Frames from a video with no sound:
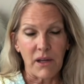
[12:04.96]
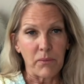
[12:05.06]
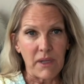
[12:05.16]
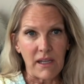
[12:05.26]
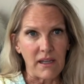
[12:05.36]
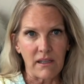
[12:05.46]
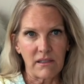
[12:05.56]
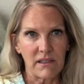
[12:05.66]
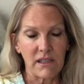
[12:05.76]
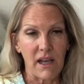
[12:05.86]
be
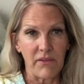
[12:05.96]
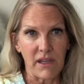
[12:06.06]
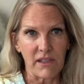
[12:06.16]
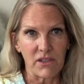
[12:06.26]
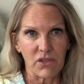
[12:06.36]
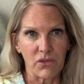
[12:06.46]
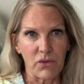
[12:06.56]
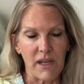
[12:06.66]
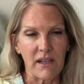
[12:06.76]
loving to